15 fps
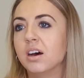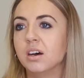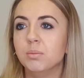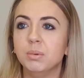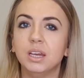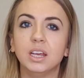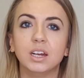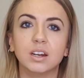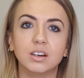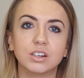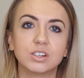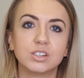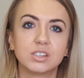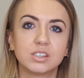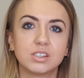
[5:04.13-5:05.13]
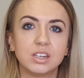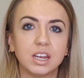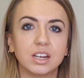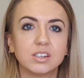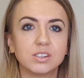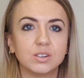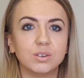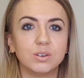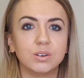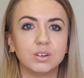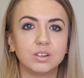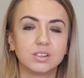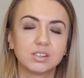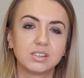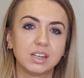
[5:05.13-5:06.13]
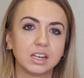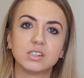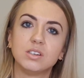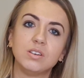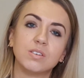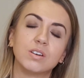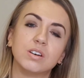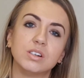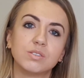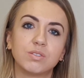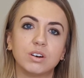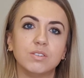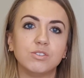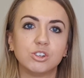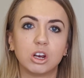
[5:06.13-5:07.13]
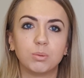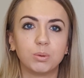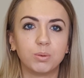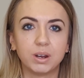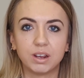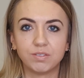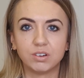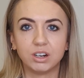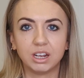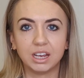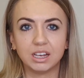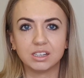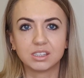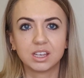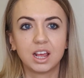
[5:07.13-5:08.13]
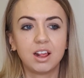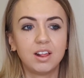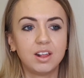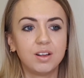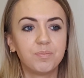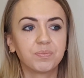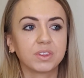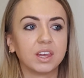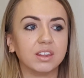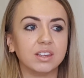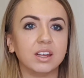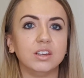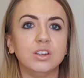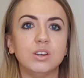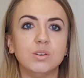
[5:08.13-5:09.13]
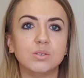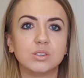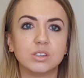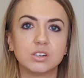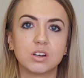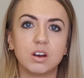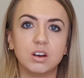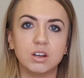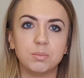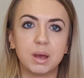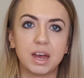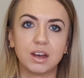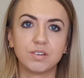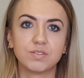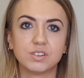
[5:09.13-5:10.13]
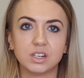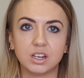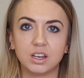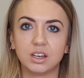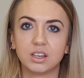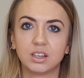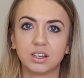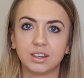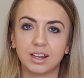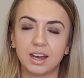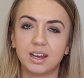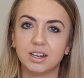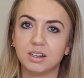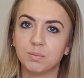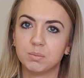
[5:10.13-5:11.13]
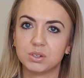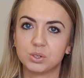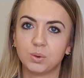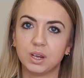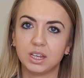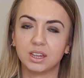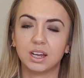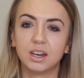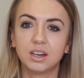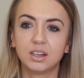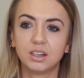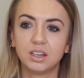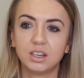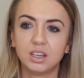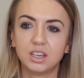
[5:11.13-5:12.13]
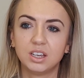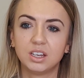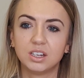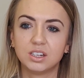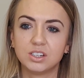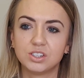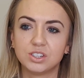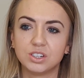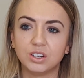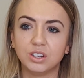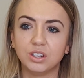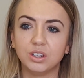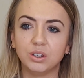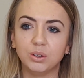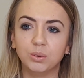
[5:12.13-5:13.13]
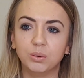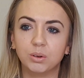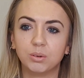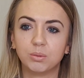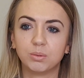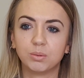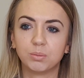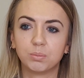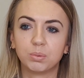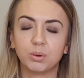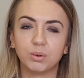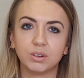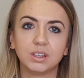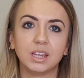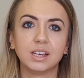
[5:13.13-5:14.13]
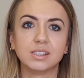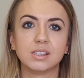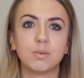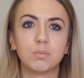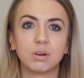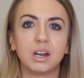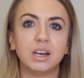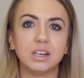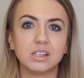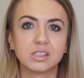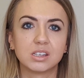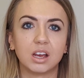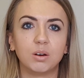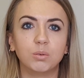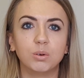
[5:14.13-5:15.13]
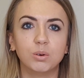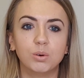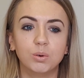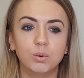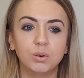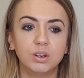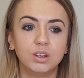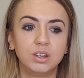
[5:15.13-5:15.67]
I mean like stick to your 9-to-5 job or whatever it is, and then use the time after that and in between that to put things in place that will